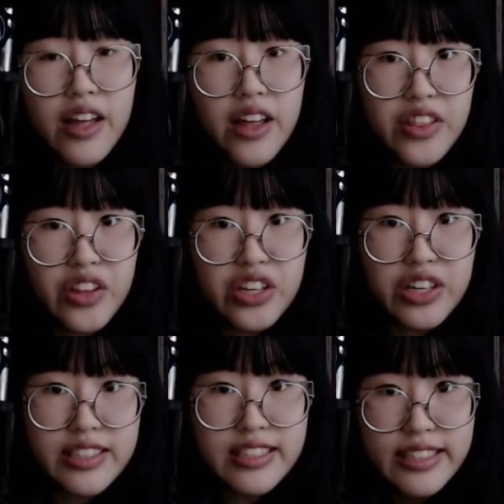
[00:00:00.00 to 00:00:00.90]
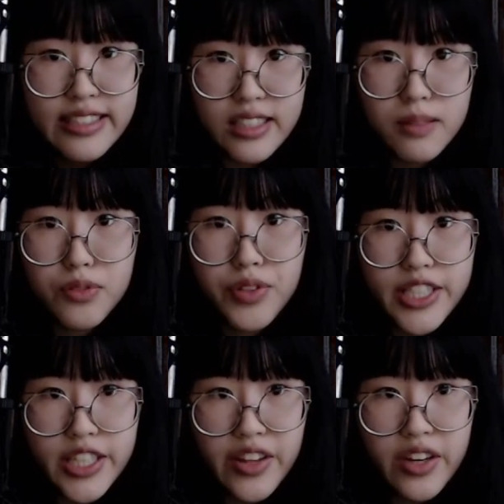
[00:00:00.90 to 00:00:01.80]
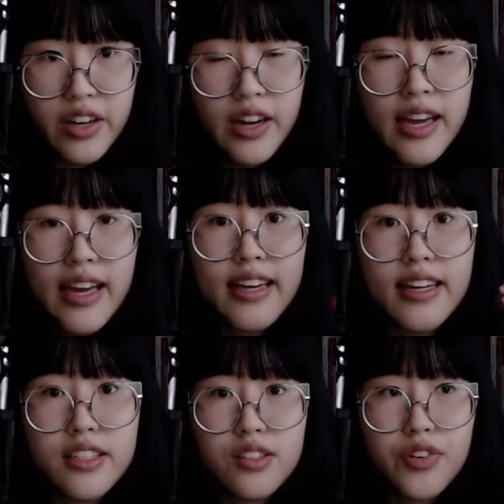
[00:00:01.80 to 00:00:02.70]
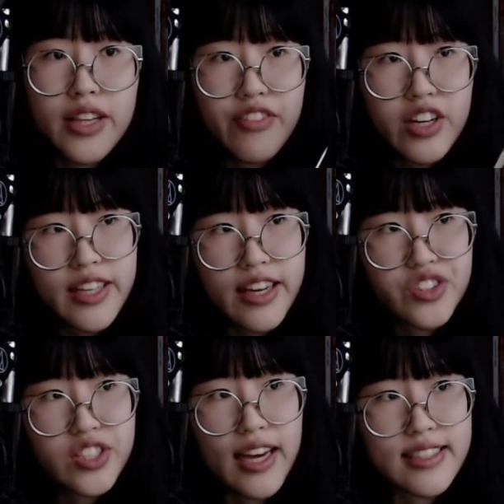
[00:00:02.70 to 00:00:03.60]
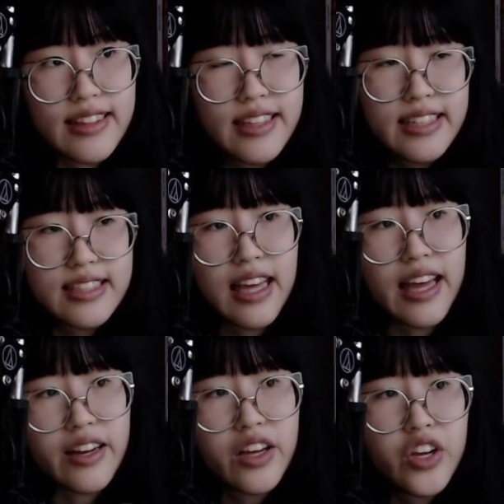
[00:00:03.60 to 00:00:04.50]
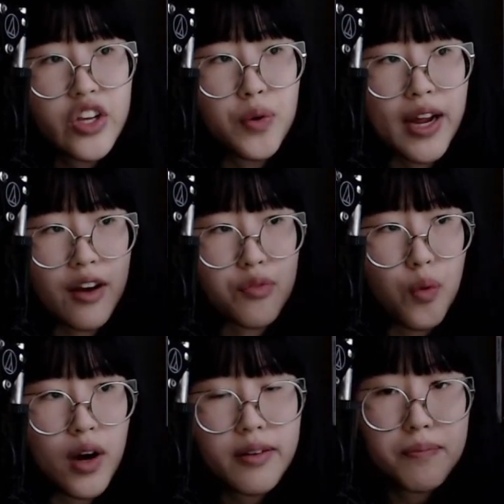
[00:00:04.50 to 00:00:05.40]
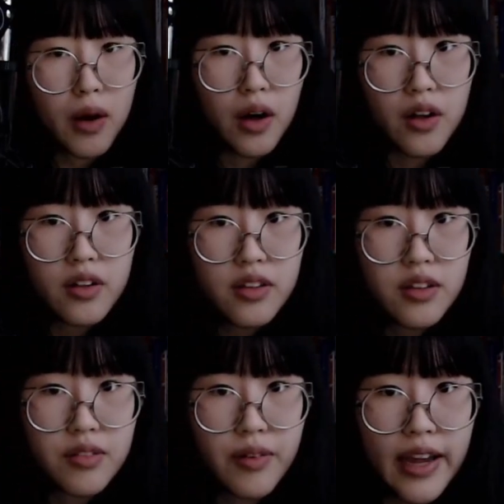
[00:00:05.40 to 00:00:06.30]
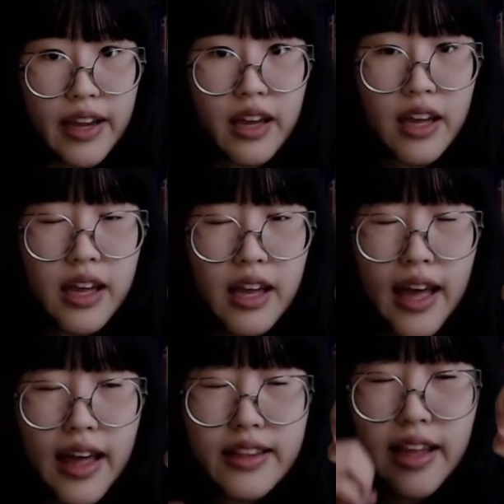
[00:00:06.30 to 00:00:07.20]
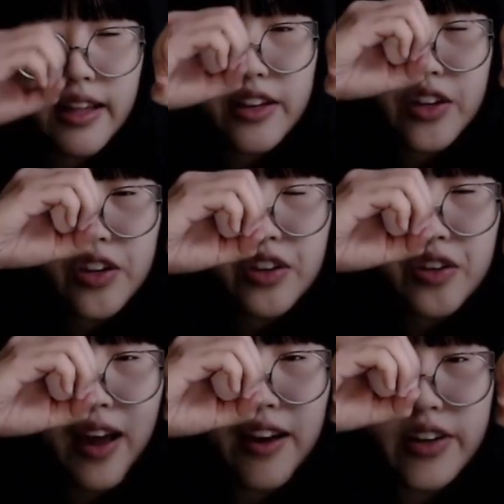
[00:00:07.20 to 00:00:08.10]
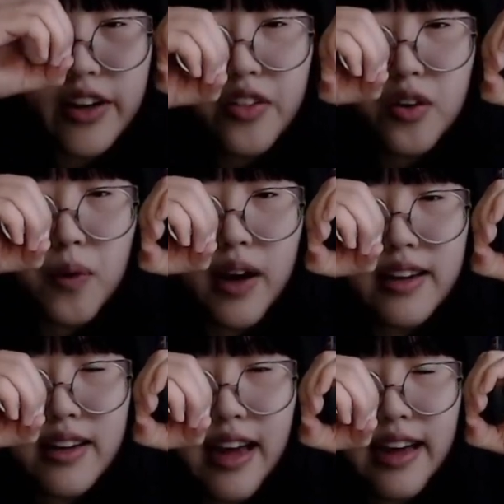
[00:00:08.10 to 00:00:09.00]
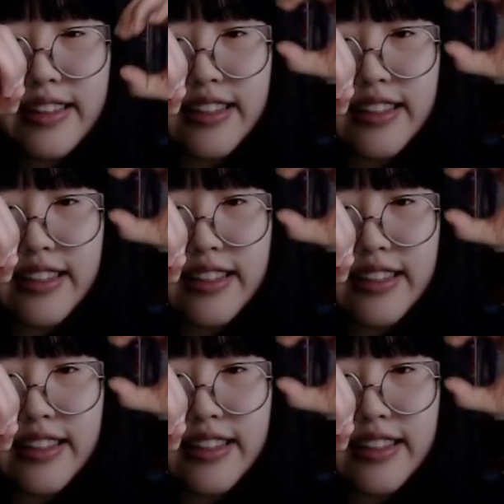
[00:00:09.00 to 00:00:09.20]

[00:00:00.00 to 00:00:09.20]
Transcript: the good distance between each other. Because for the first exercise, I think it said you want to have 1 ball, right? And then you have another one, and then the